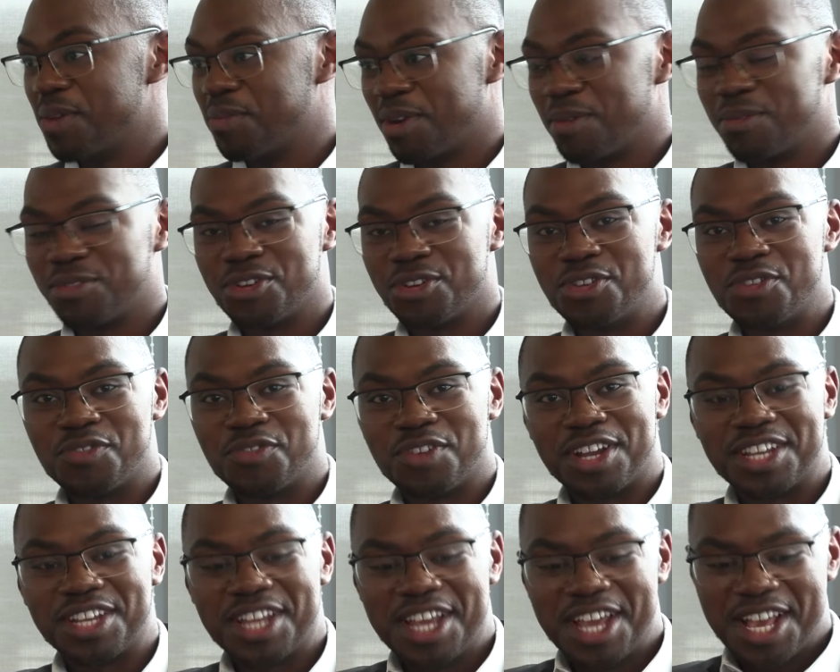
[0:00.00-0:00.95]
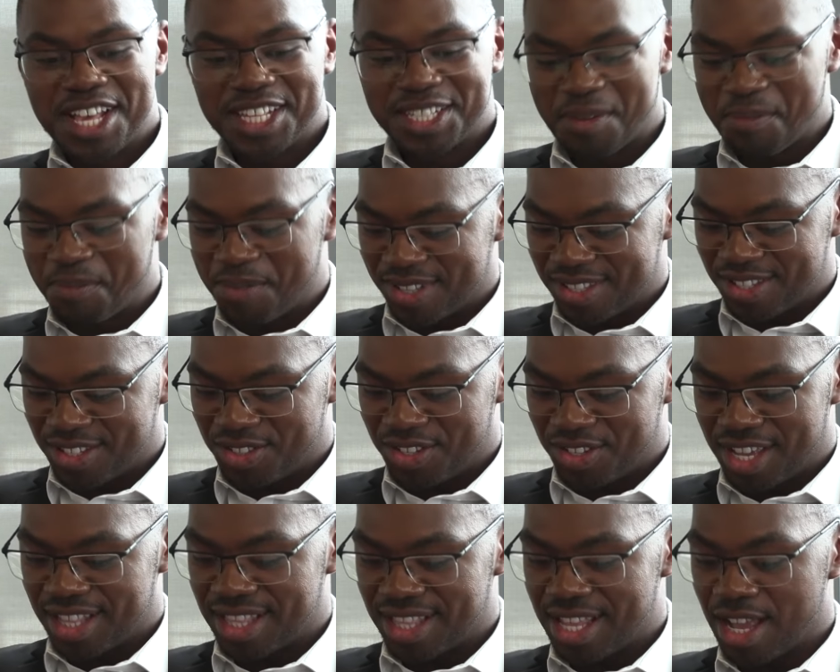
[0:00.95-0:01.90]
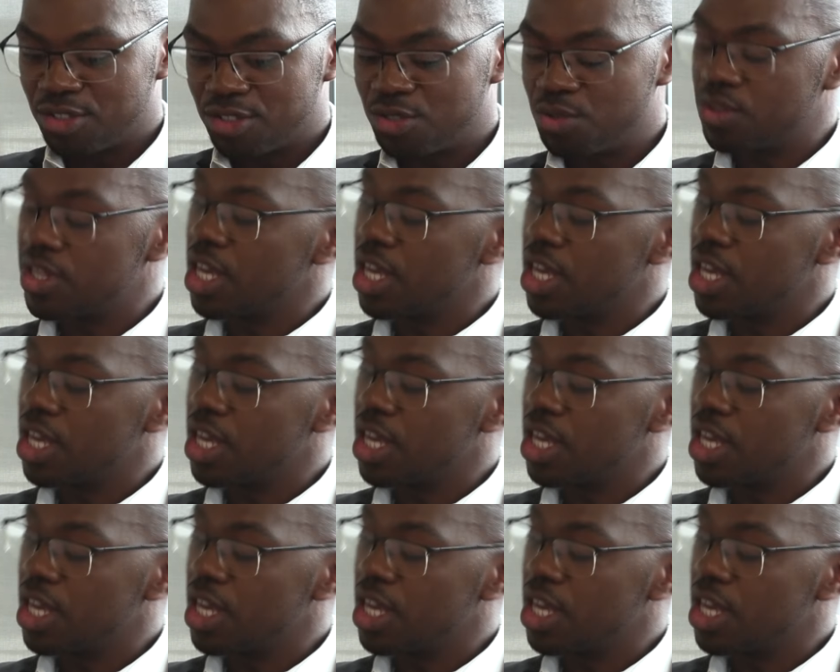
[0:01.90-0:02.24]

but I'm sure you've got some business to get down to.